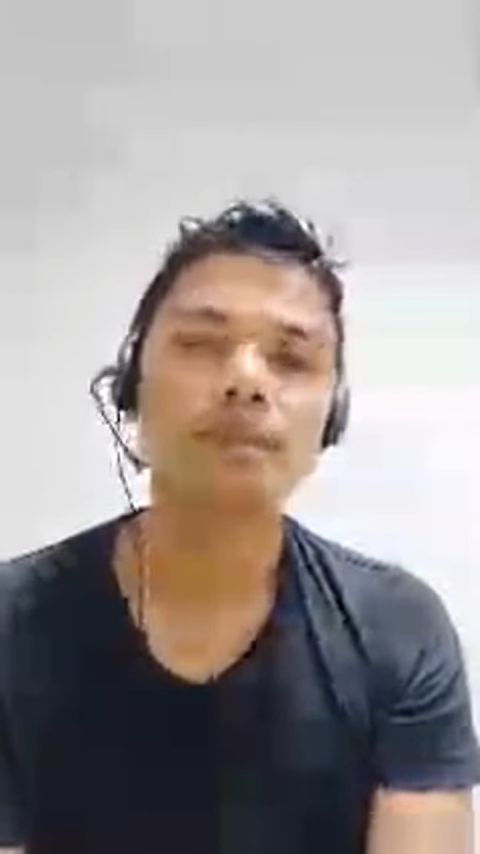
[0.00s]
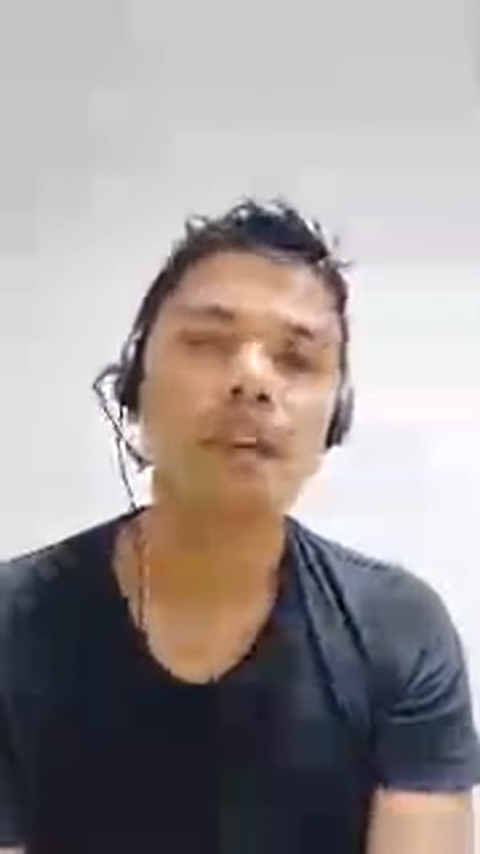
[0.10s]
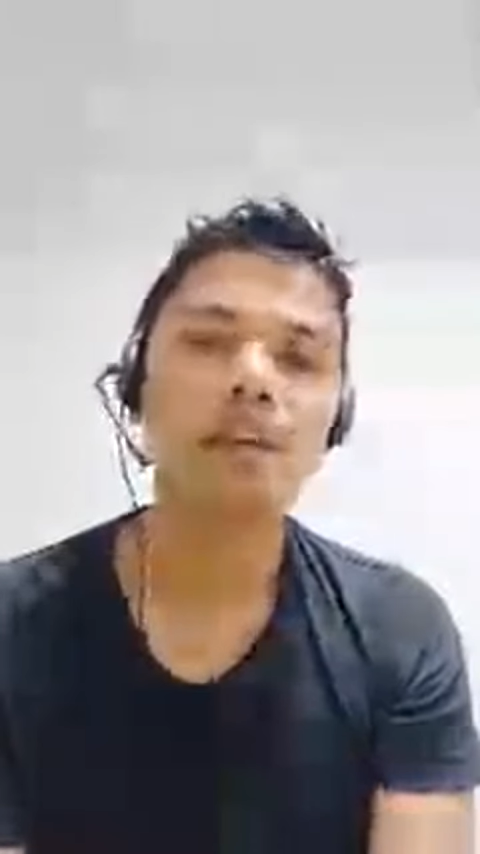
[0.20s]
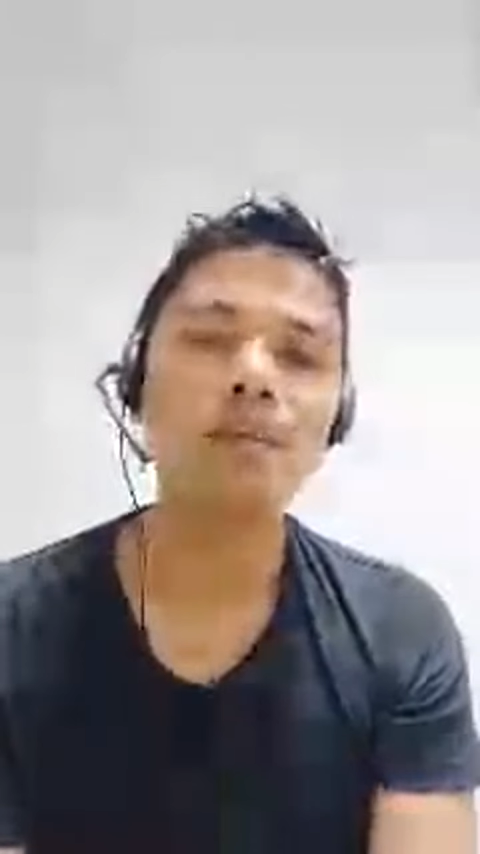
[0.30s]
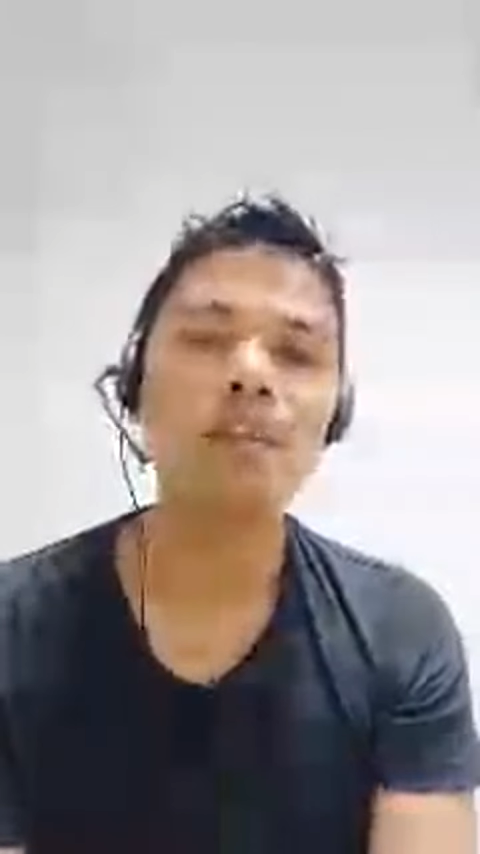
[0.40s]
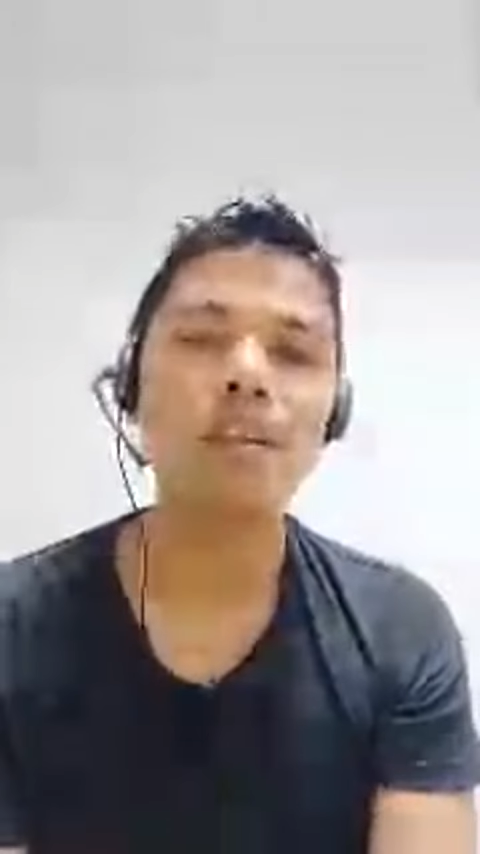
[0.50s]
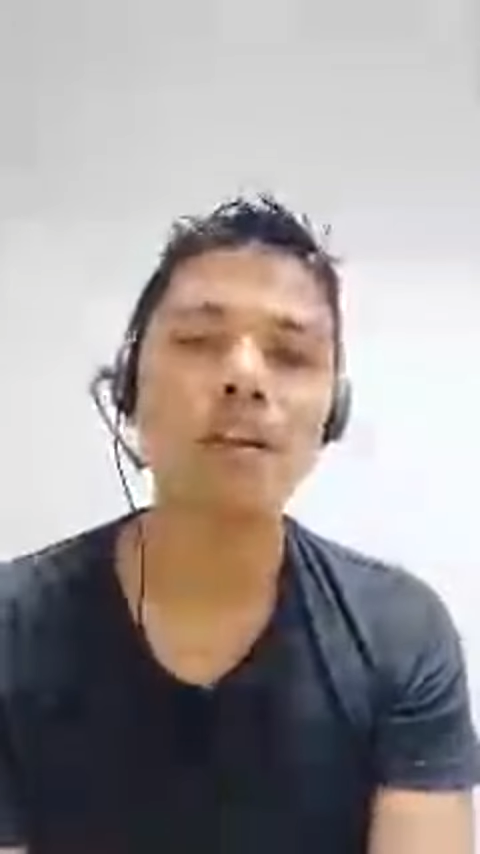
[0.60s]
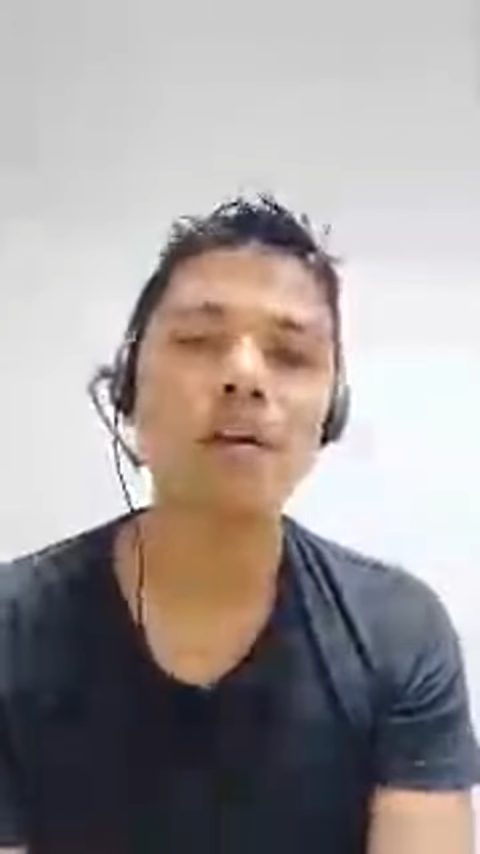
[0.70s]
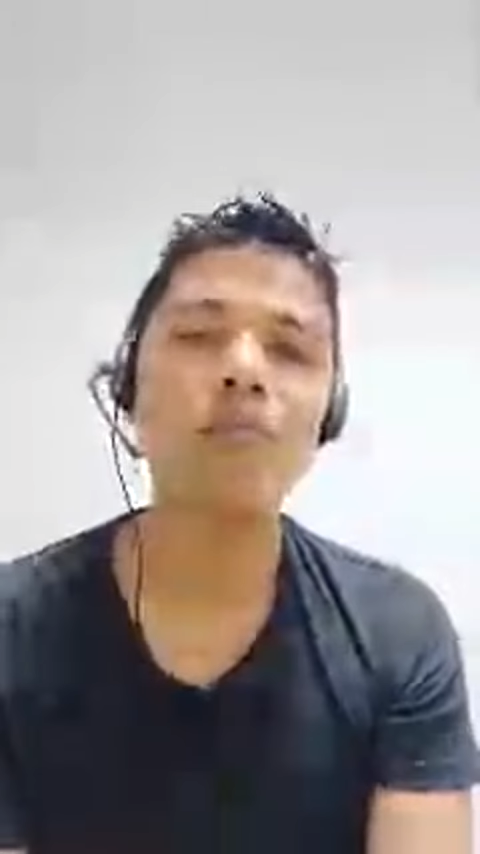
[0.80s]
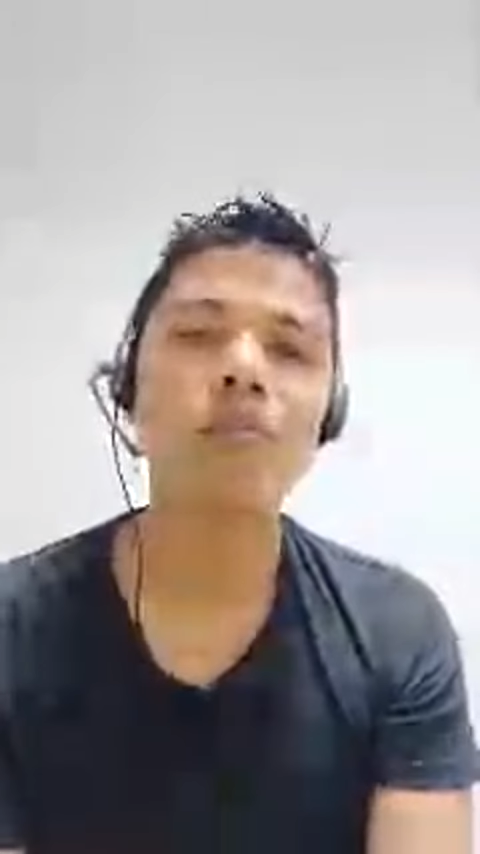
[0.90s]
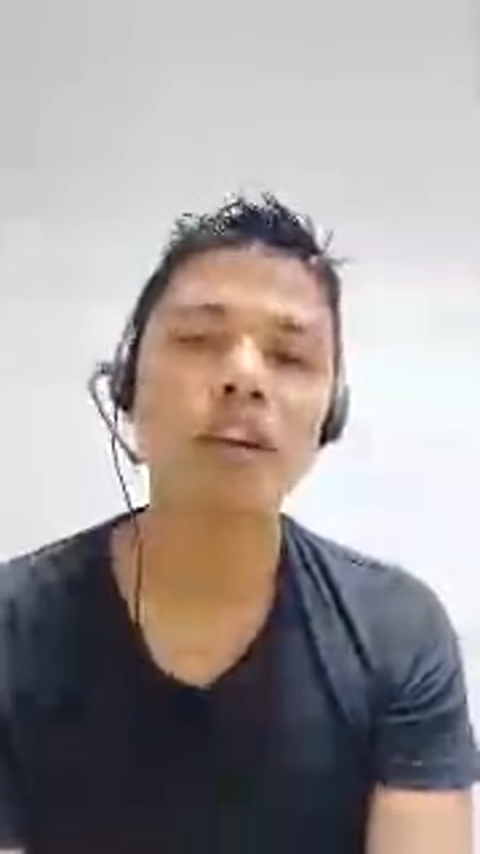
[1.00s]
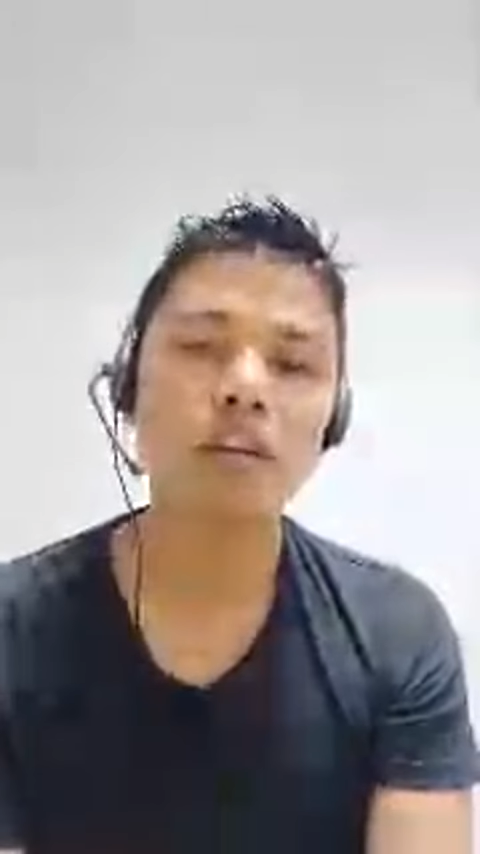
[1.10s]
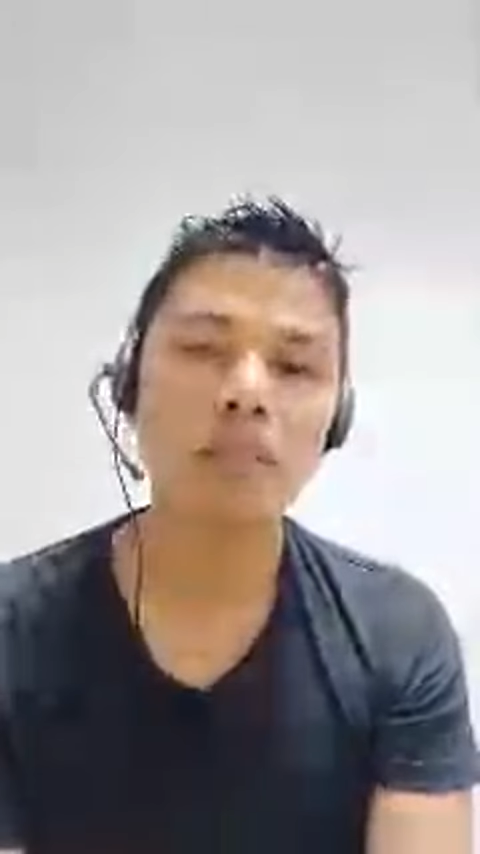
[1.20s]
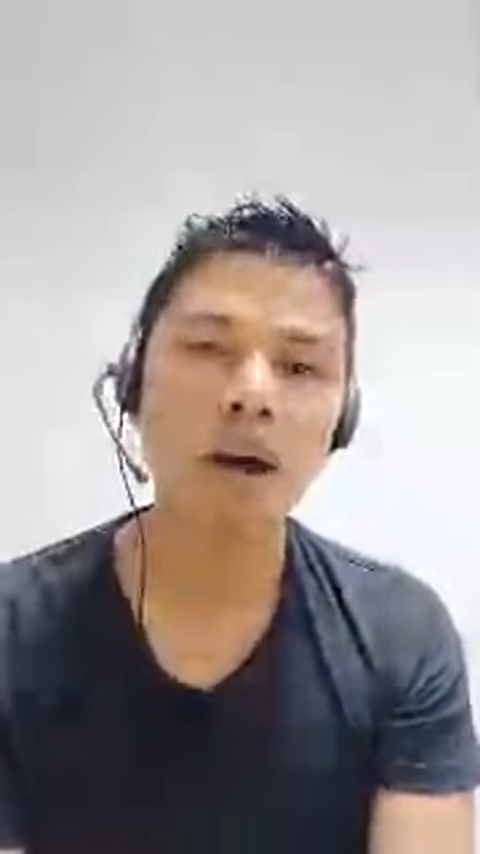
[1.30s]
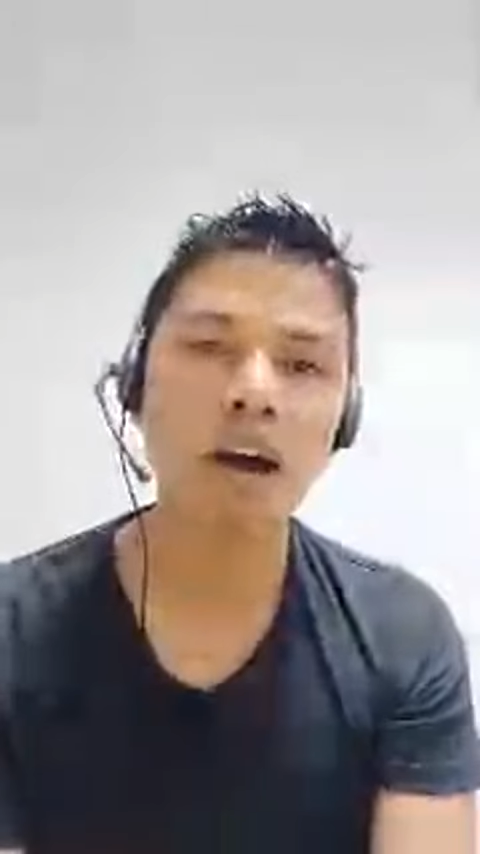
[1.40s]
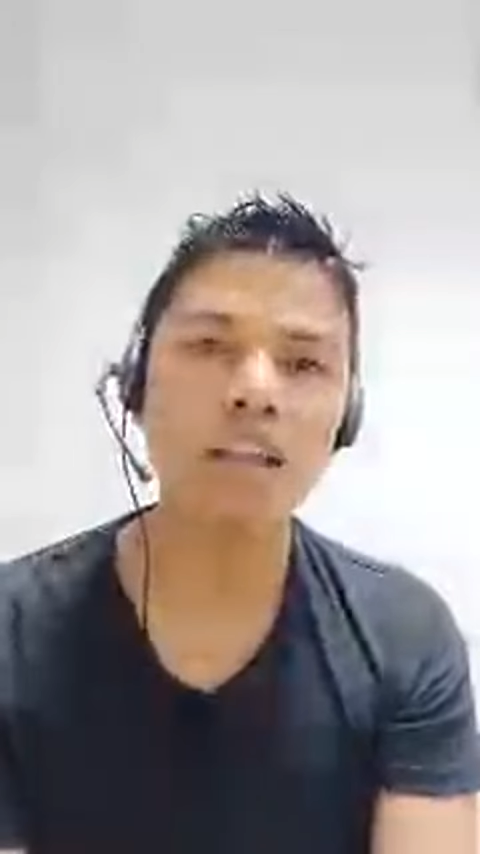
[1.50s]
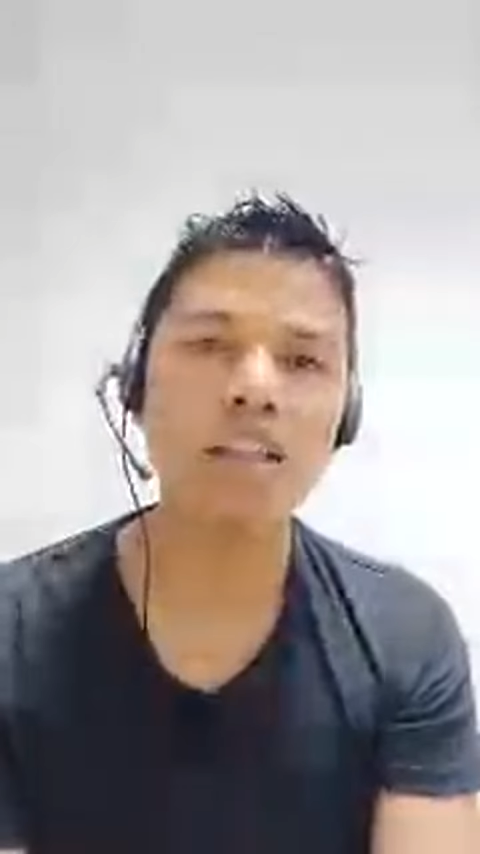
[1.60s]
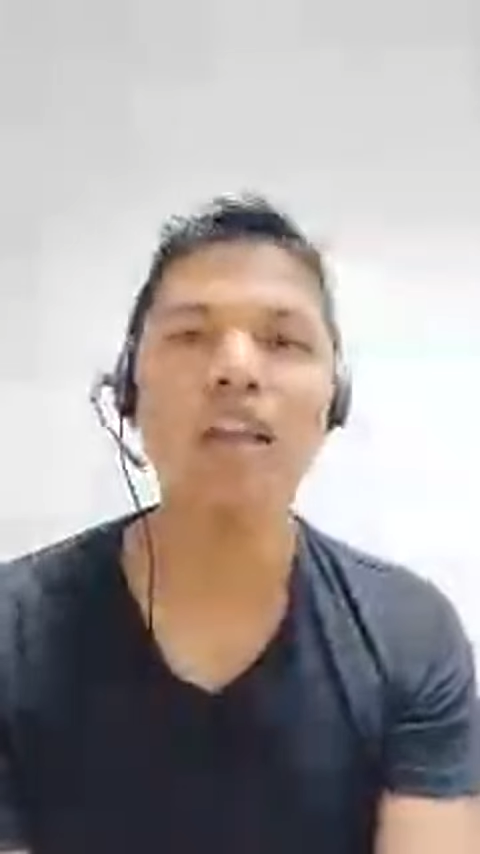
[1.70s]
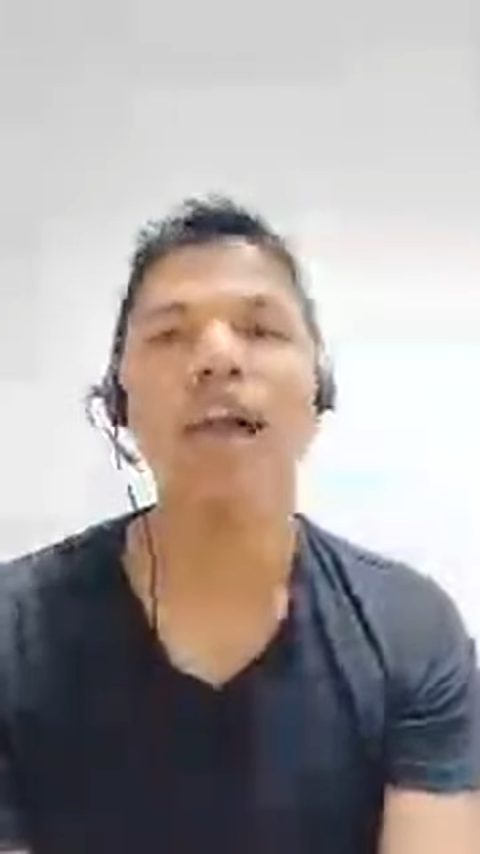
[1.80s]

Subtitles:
elephant, they love to take a bath.